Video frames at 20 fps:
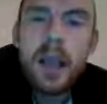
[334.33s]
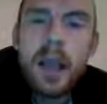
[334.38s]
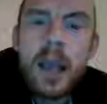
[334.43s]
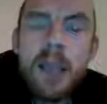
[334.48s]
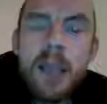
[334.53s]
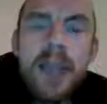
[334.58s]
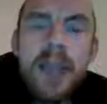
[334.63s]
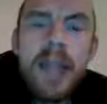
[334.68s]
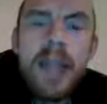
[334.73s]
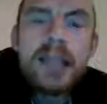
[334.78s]

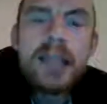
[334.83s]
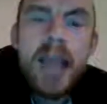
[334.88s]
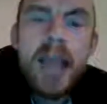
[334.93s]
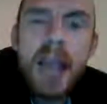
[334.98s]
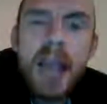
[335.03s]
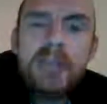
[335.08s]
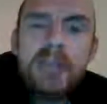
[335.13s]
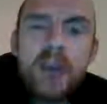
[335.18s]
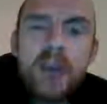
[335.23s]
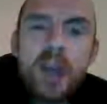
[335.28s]
They
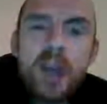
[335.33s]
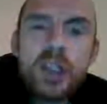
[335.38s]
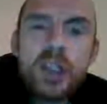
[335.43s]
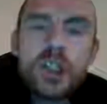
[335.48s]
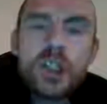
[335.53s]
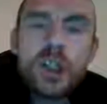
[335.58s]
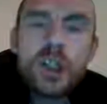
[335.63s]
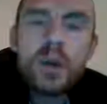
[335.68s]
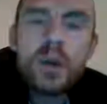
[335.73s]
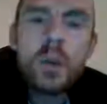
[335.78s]
divert
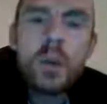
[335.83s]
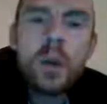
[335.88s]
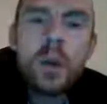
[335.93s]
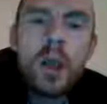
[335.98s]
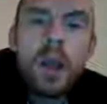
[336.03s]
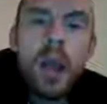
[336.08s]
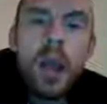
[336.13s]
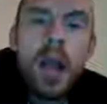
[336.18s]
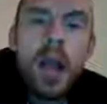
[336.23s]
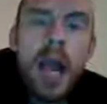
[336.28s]
you.
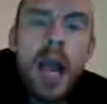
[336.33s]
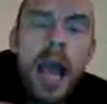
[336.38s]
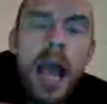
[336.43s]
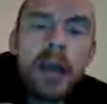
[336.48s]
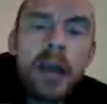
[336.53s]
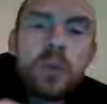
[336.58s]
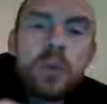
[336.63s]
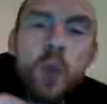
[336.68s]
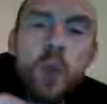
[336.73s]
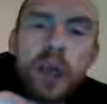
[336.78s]

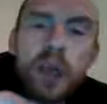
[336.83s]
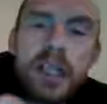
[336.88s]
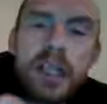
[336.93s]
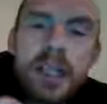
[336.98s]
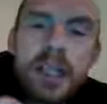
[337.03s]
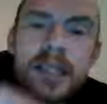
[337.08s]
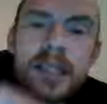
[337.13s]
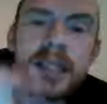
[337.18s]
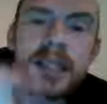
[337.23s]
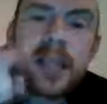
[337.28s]
And what it
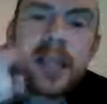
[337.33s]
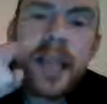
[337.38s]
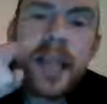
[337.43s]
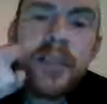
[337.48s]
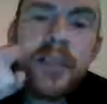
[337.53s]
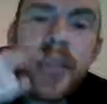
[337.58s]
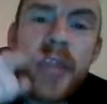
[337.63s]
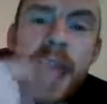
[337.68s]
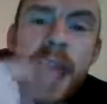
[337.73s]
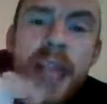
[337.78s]
is,
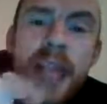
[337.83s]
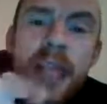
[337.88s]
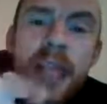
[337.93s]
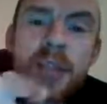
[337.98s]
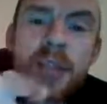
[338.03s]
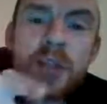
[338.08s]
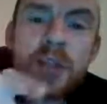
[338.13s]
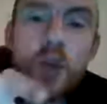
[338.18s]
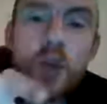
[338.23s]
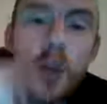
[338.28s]
they get
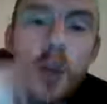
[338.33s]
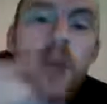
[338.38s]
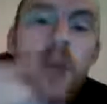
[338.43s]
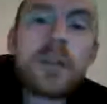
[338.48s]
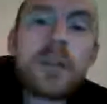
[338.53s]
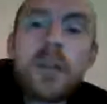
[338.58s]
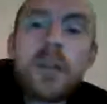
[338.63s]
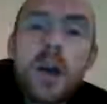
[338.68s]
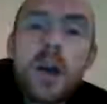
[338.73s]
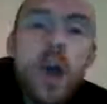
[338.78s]

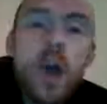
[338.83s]
double,